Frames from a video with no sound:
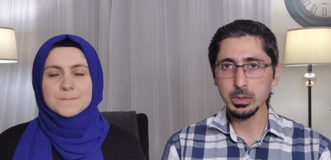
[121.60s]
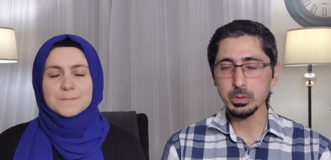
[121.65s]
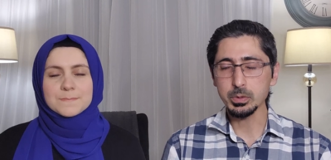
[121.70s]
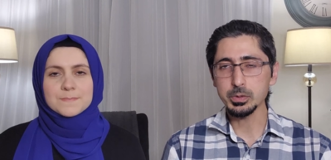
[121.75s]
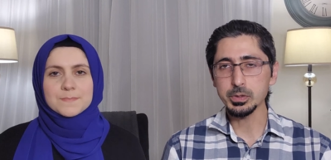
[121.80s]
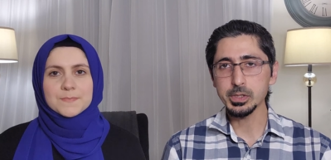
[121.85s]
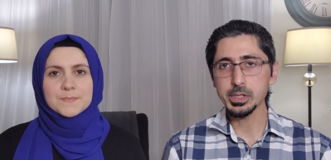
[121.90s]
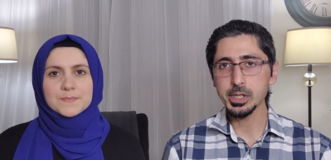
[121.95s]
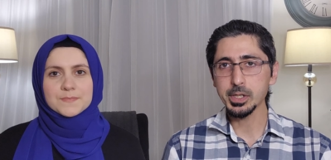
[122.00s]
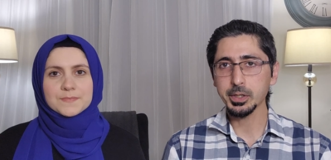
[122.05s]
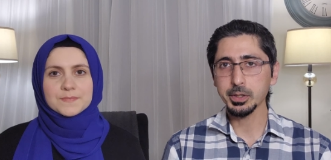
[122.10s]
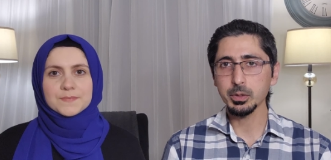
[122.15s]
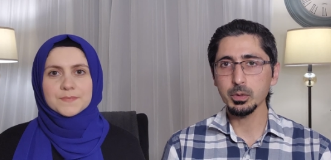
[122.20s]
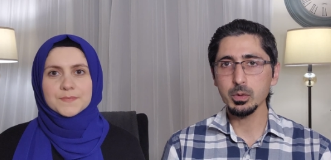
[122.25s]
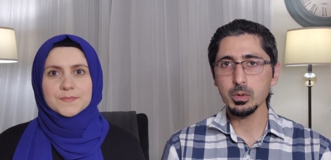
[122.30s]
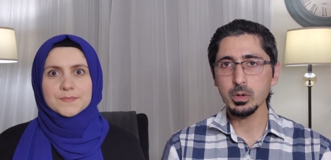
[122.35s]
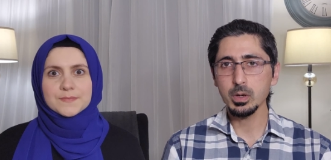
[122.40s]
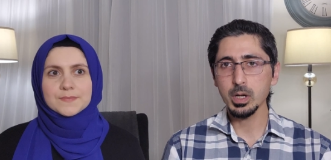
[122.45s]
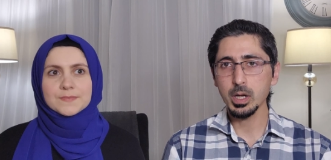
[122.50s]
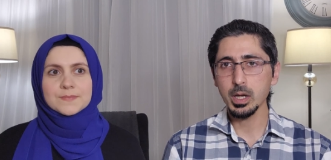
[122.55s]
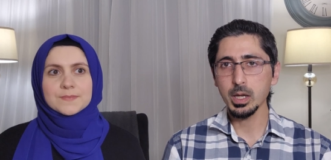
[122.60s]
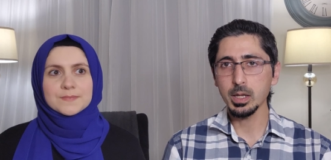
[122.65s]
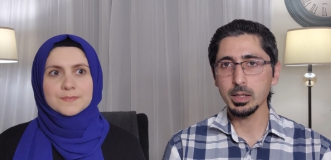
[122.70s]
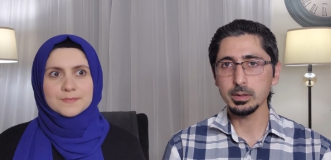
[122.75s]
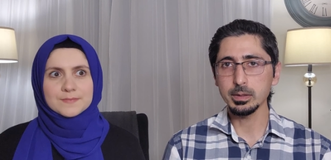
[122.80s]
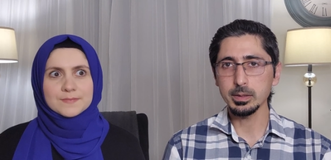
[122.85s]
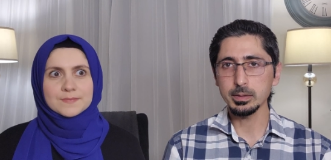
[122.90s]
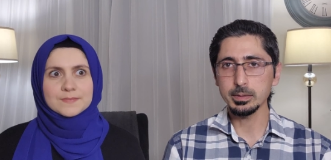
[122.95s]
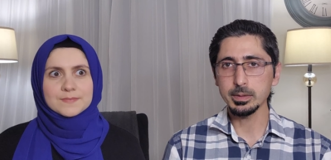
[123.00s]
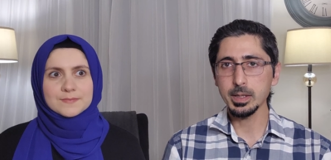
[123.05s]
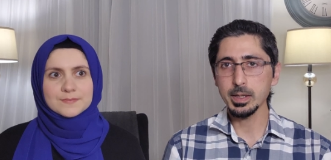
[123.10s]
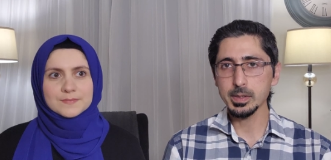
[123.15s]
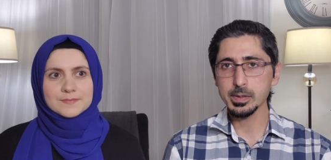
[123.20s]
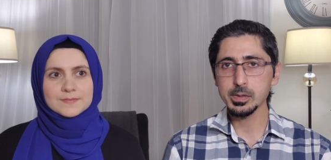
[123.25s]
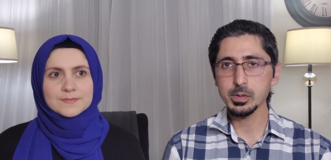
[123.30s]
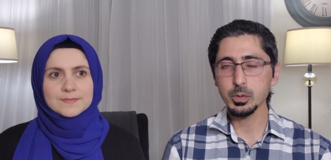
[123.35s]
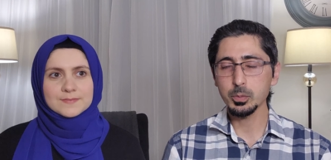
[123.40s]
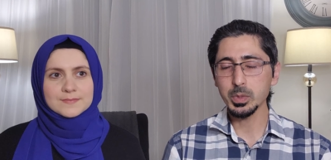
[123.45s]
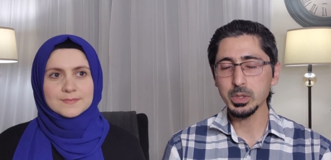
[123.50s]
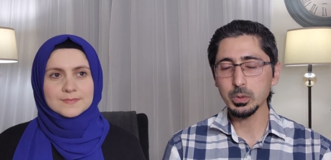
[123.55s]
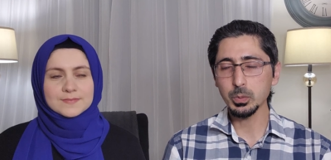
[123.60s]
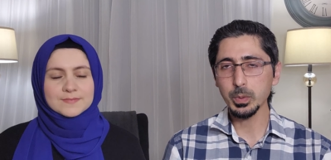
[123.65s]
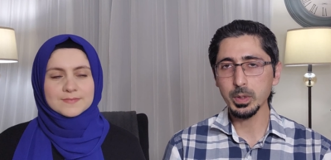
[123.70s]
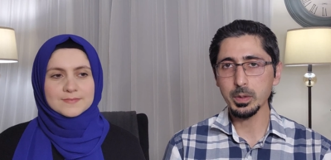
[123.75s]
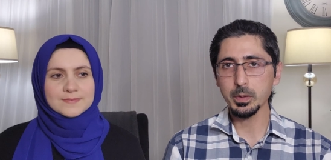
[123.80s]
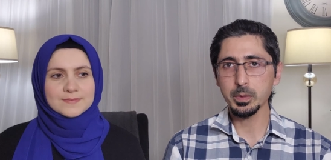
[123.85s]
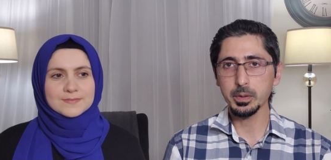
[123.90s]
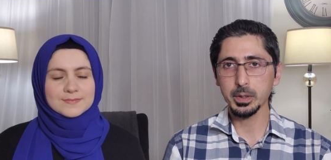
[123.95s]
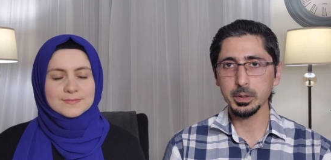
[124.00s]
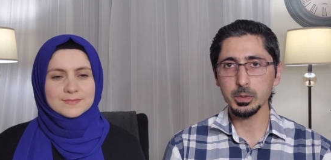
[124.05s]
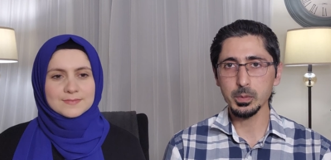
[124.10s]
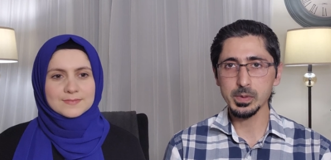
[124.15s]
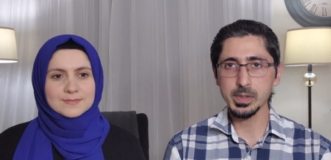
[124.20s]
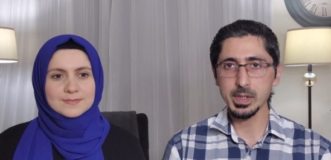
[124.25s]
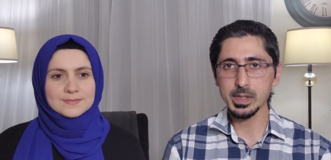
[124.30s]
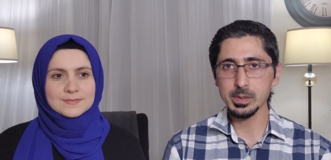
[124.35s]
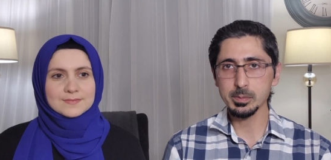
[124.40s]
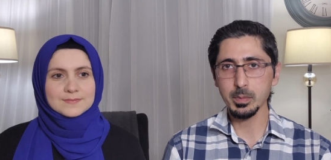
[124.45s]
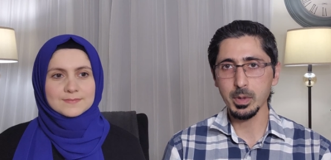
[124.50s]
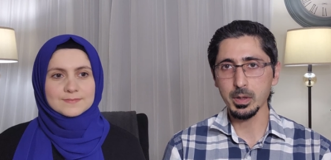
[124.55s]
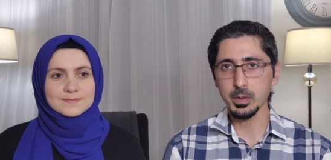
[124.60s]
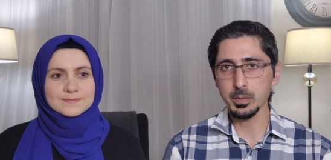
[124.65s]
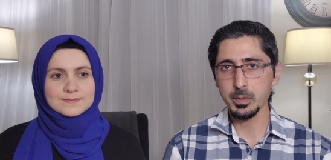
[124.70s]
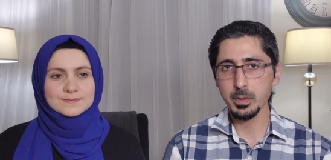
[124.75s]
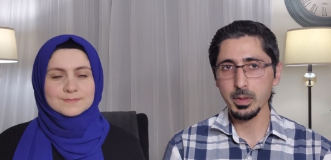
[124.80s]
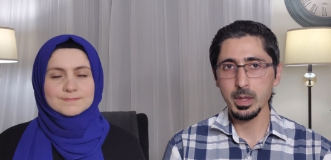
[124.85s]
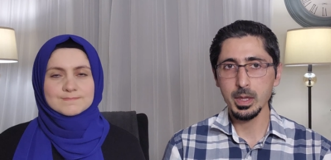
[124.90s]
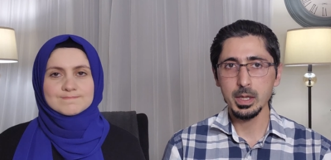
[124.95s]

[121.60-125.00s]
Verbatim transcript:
Speaker 1: in Ontario, and it takes you between three to six months.